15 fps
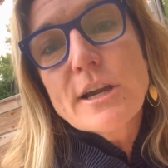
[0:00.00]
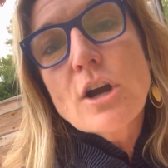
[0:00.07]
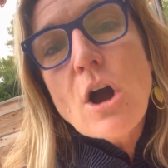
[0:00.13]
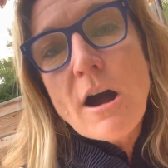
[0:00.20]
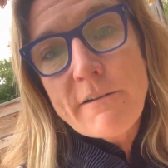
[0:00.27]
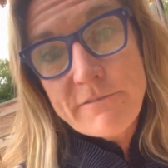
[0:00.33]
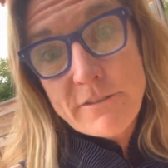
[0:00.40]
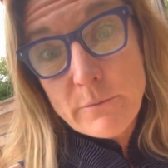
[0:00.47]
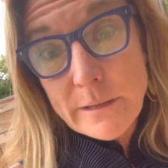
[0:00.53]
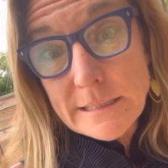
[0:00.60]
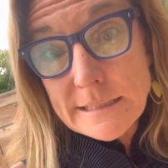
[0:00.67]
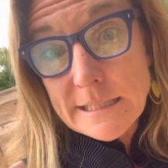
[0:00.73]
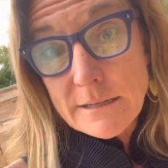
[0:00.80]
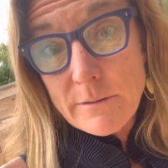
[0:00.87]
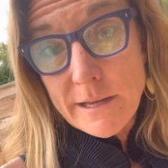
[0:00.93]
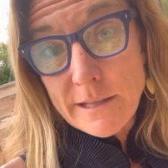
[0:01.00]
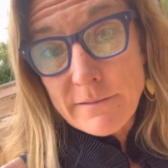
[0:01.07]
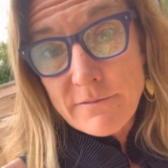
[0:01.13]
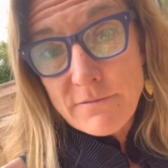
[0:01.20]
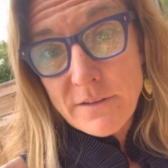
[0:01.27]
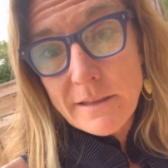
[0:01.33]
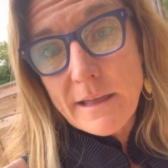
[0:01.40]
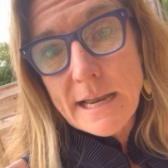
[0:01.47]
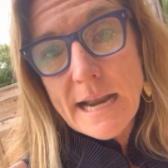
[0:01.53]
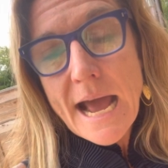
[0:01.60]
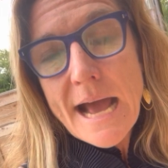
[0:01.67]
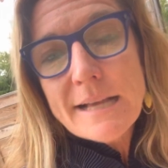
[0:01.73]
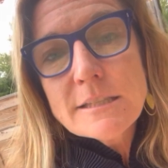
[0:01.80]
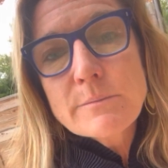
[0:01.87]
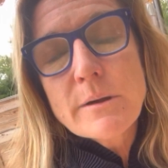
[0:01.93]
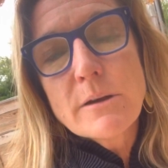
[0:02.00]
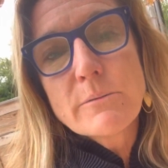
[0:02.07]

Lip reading: cough that we see with feline asthma,